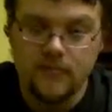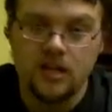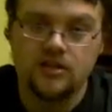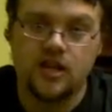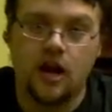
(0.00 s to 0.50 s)

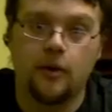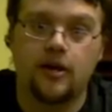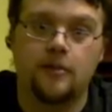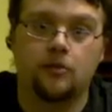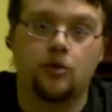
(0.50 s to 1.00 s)
So in
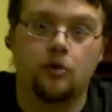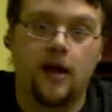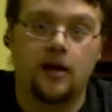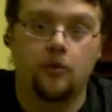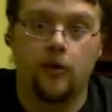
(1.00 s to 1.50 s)
a minute we'll come
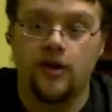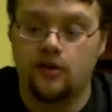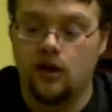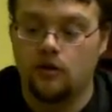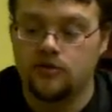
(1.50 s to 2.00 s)
back with
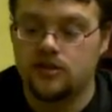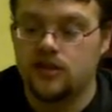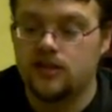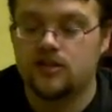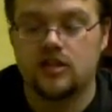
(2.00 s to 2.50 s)
Lawrence's
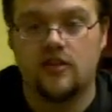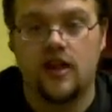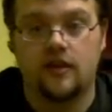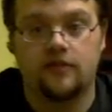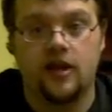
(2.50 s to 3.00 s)
list, and
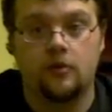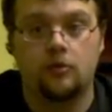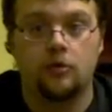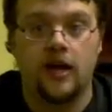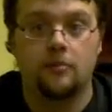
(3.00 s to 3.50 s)
then after that
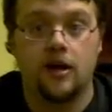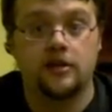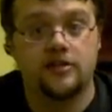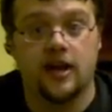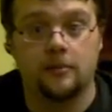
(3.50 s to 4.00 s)
we'll get a
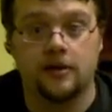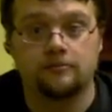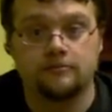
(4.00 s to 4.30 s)
practice game in.